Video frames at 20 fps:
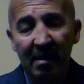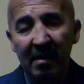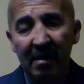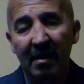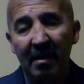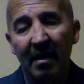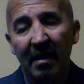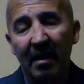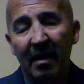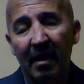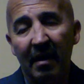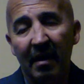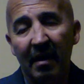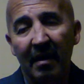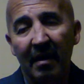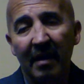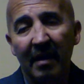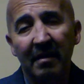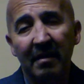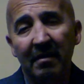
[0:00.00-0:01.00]

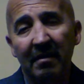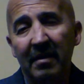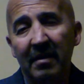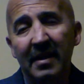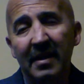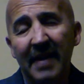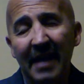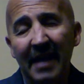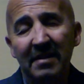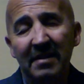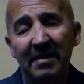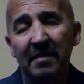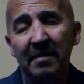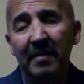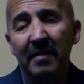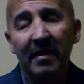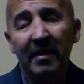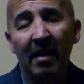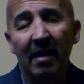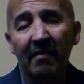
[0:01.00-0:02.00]
and this has to be
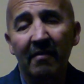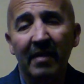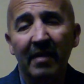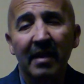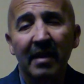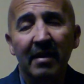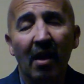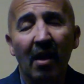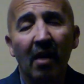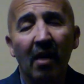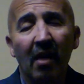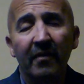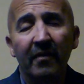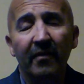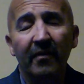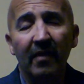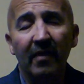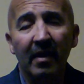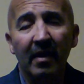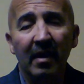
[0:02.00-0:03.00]
done very
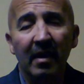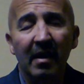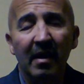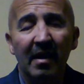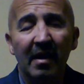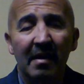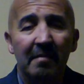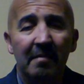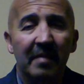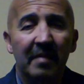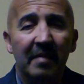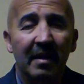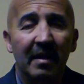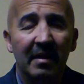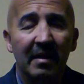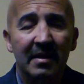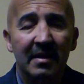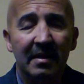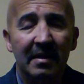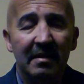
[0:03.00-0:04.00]
thoughtfully because
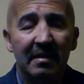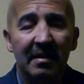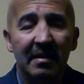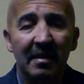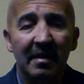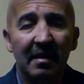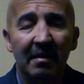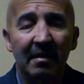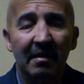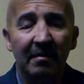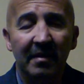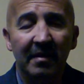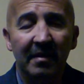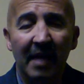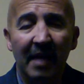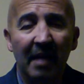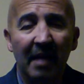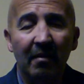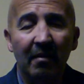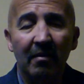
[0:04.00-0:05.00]
it
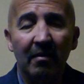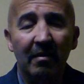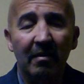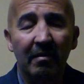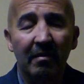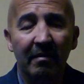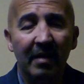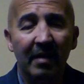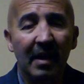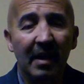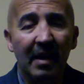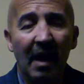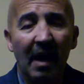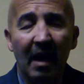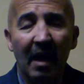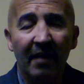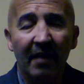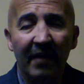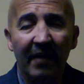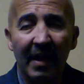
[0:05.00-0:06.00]
can go really out
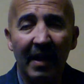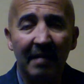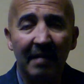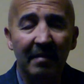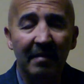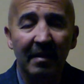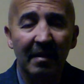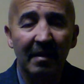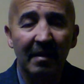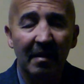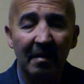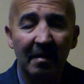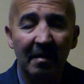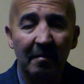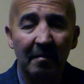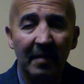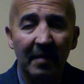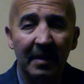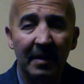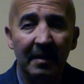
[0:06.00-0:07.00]
of hand. But